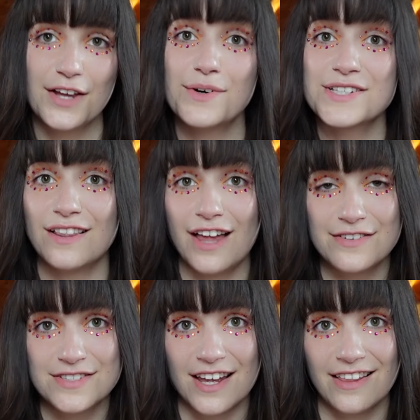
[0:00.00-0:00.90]
It was a
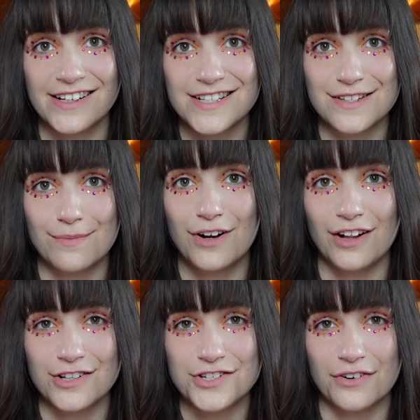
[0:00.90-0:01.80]
lifestyle and a
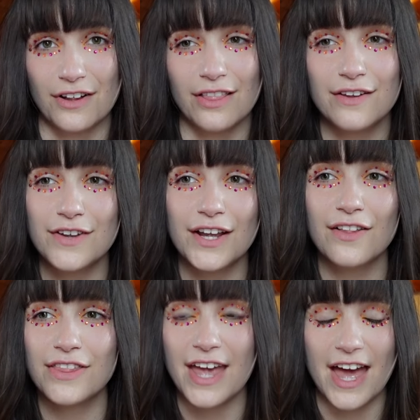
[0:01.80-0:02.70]
subculture, living
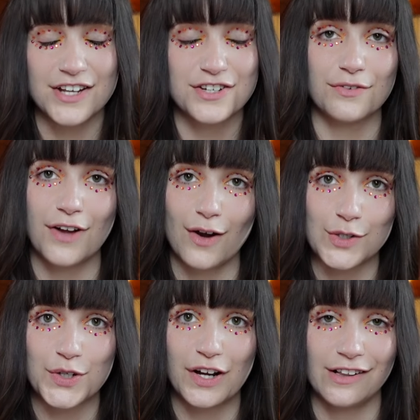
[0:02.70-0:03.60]
on the edge of
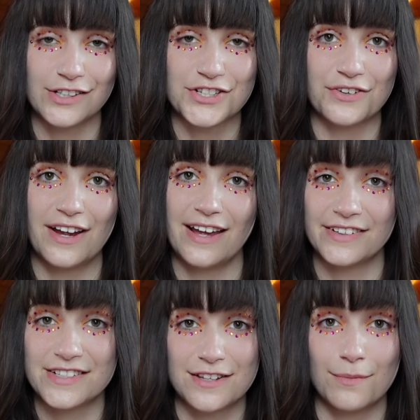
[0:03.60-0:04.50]
counterculture
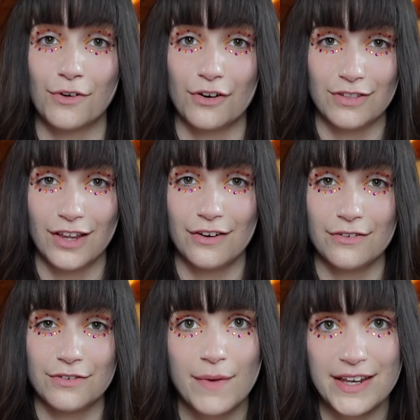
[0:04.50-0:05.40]
and the summer of love.
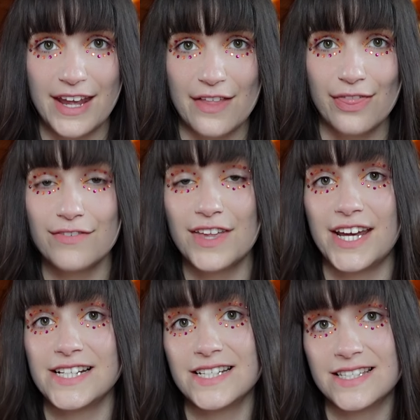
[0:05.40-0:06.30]
By the end of the
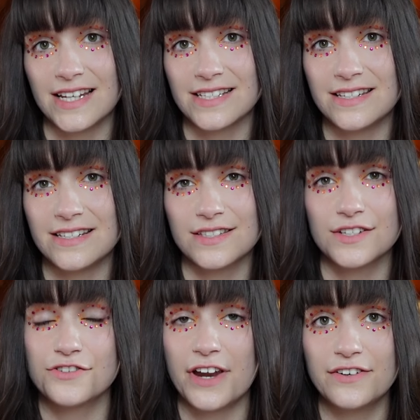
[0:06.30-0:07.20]
1960s,
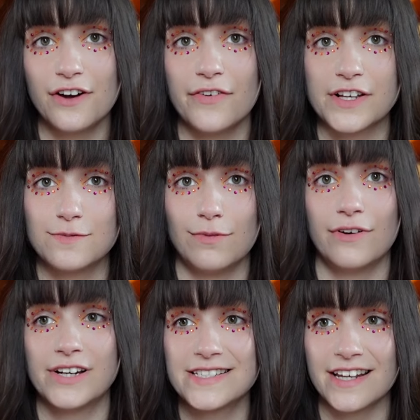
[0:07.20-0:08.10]
the trend of
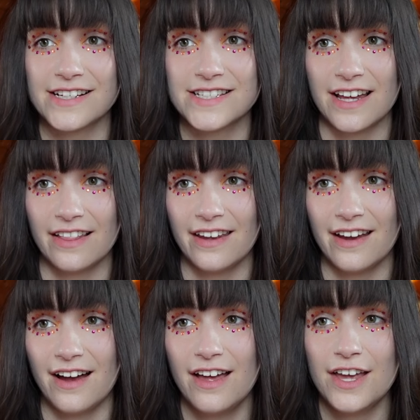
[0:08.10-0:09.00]
exploring
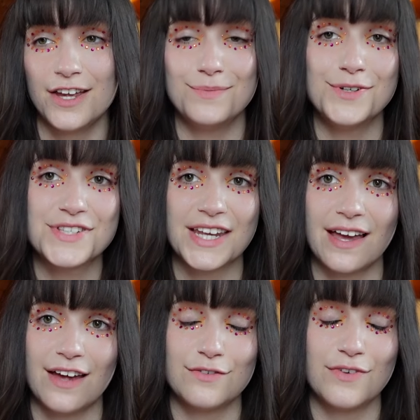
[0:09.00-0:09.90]
psychedelia in music
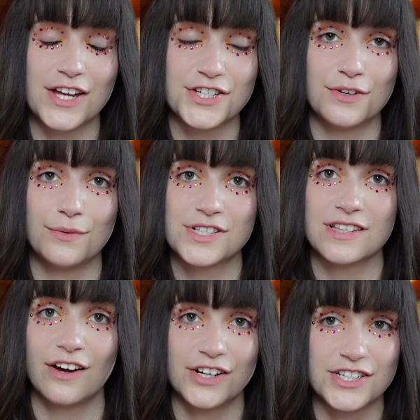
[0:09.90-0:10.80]
and fashion
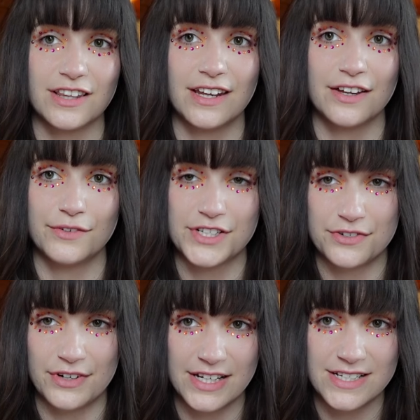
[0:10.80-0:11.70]
was largely in
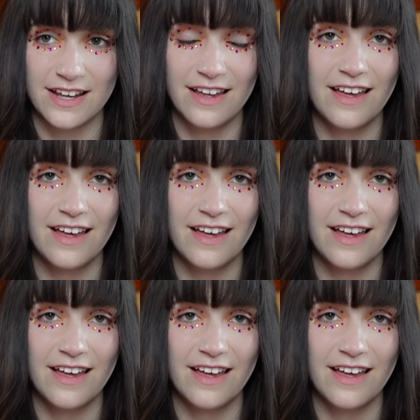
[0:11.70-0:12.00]
retreat.